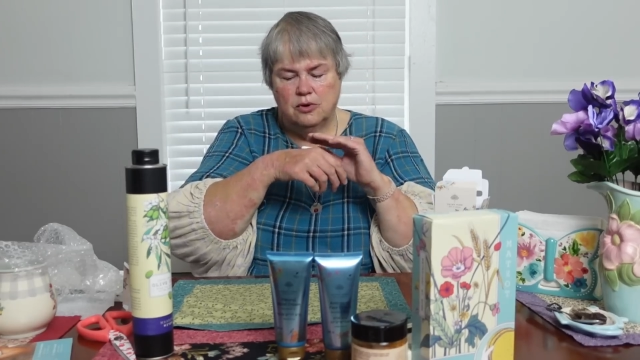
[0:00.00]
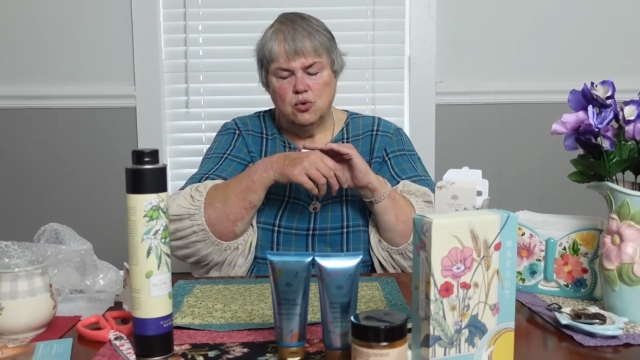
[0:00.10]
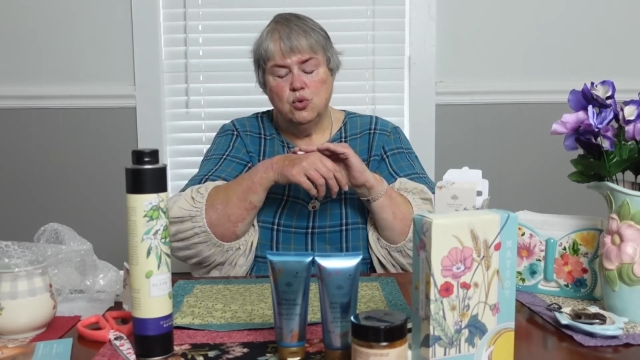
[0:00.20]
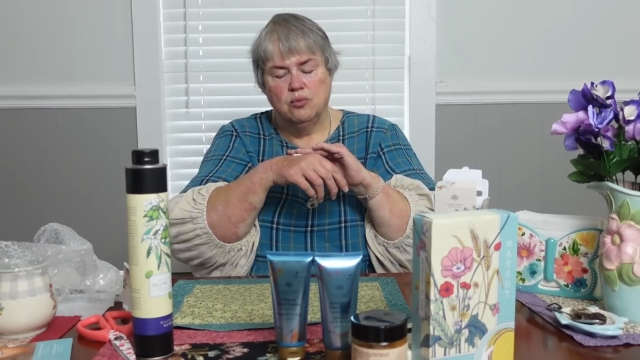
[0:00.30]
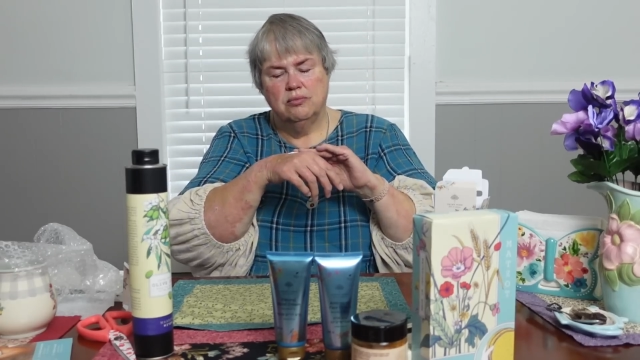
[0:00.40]

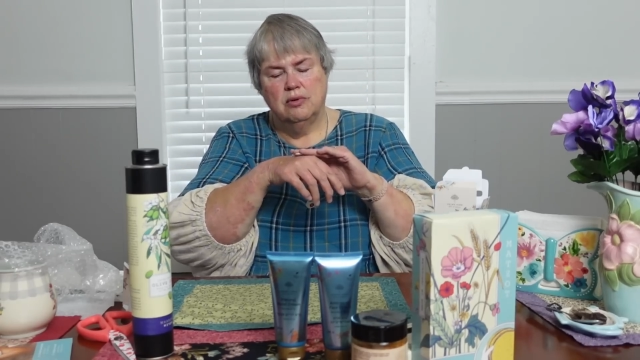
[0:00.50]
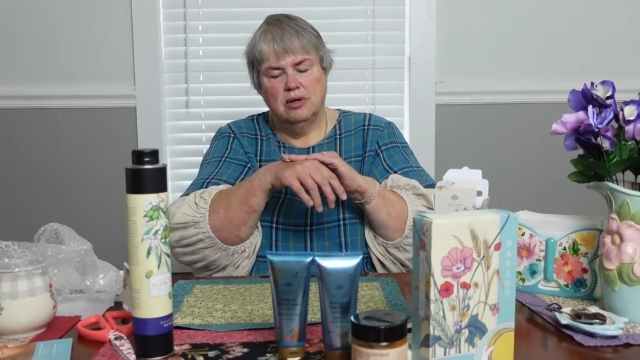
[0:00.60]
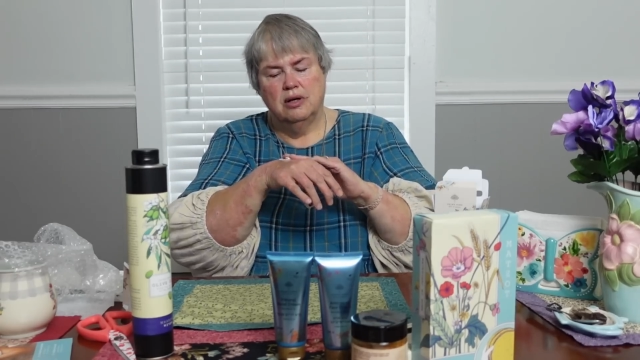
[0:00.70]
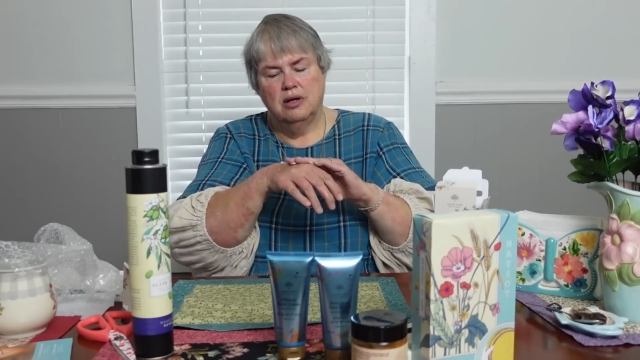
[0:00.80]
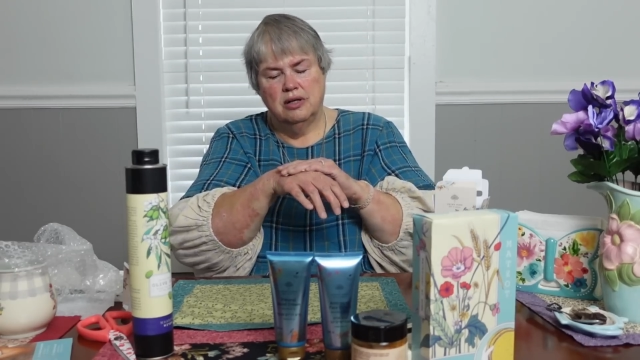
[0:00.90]
Ooh,
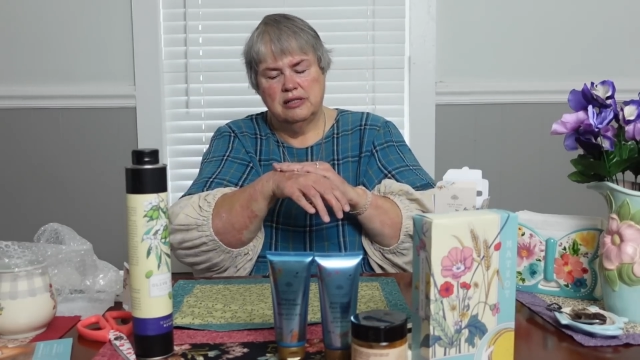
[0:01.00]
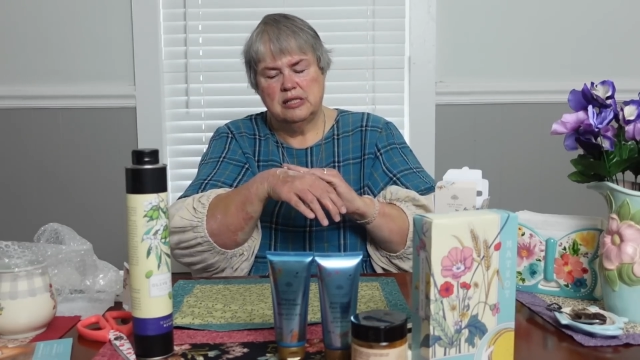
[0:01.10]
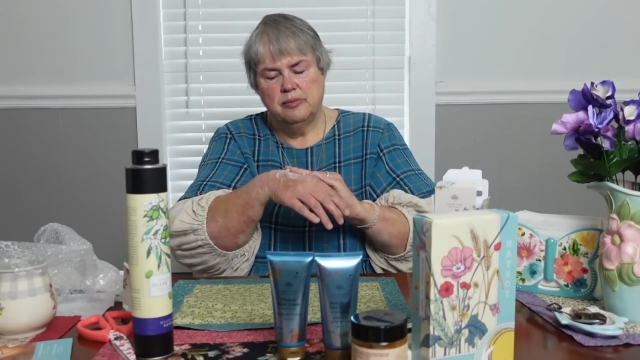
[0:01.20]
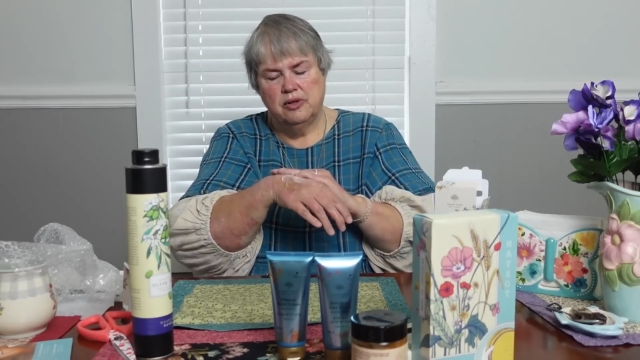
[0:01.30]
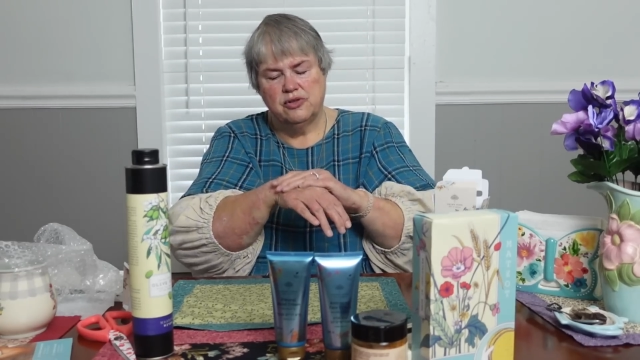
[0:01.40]

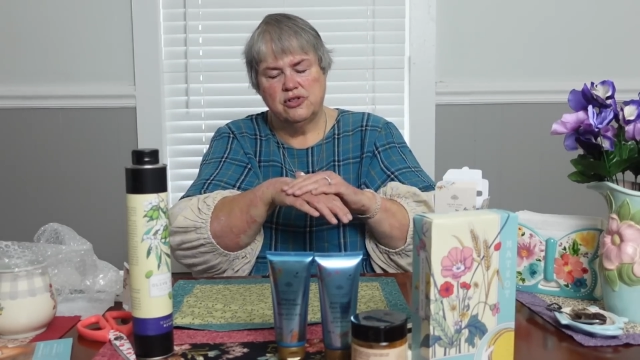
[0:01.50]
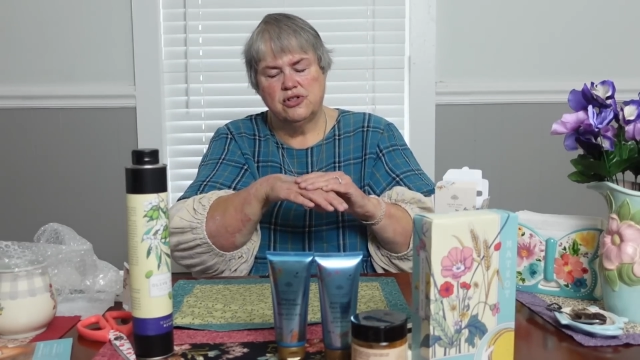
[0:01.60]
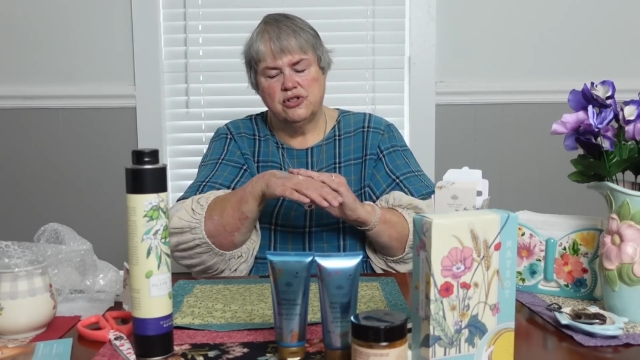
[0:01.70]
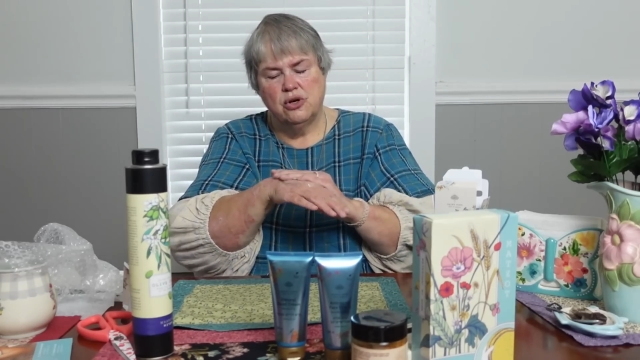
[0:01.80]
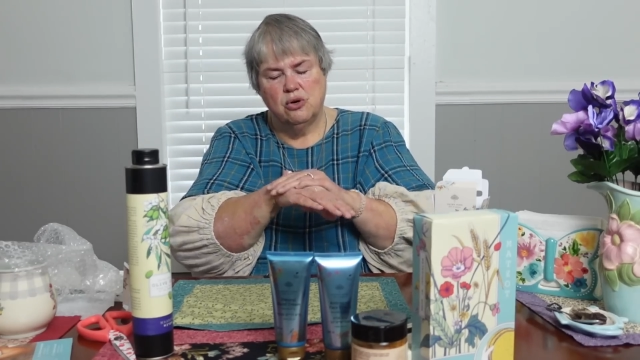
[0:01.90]
smells
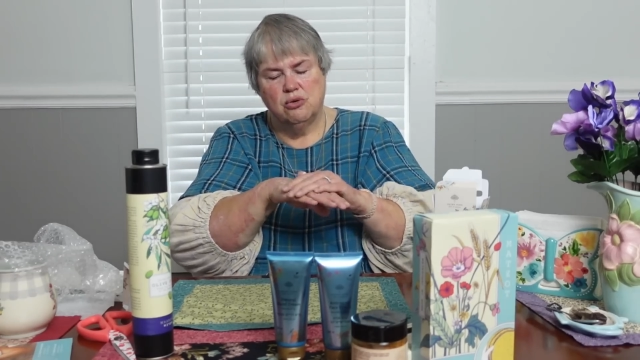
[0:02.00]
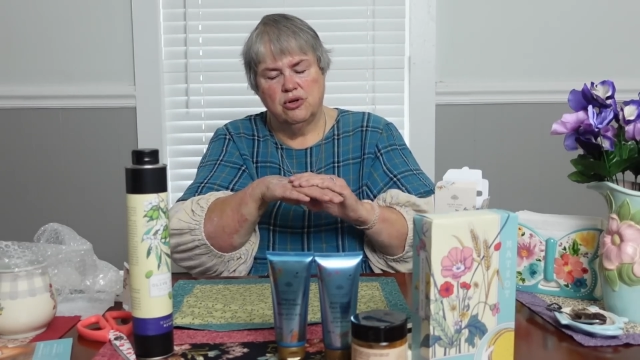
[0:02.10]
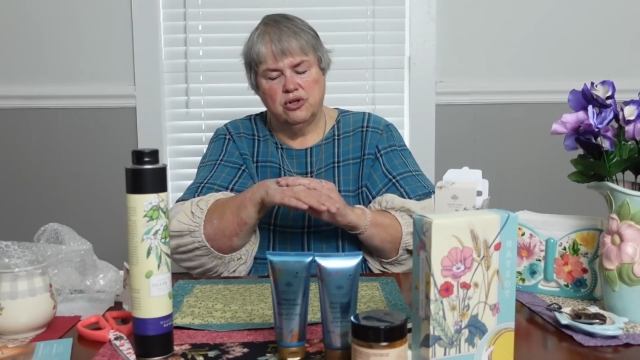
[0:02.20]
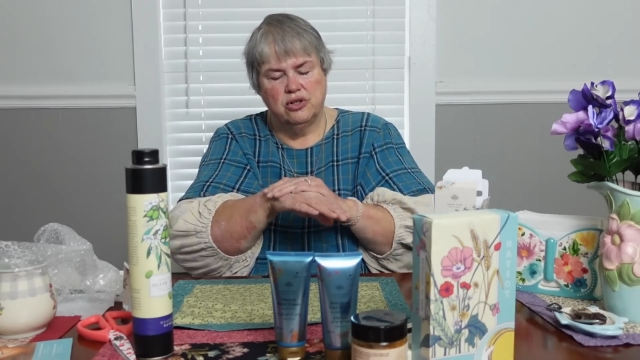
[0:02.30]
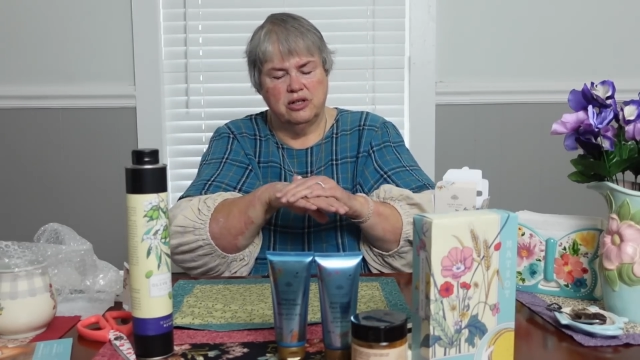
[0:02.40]
so
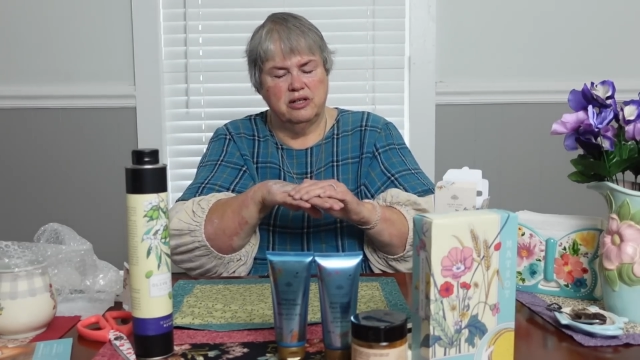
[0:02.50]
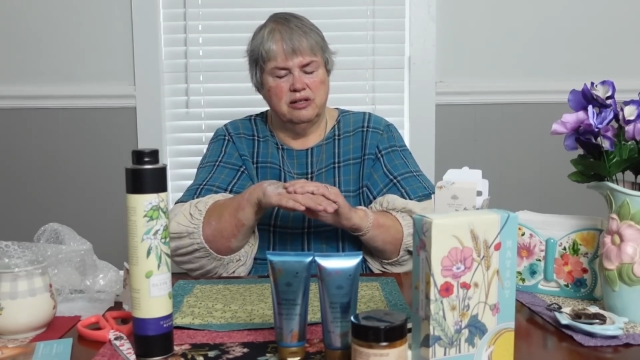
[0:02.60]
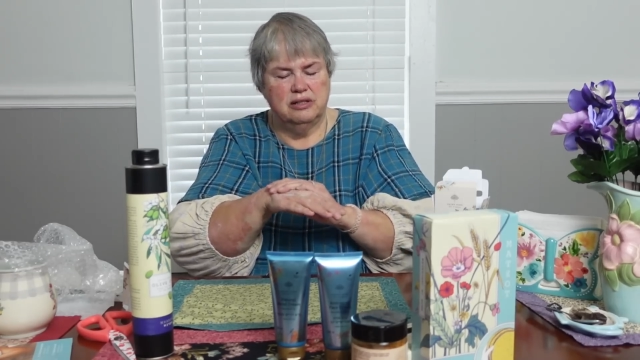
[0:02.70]
good.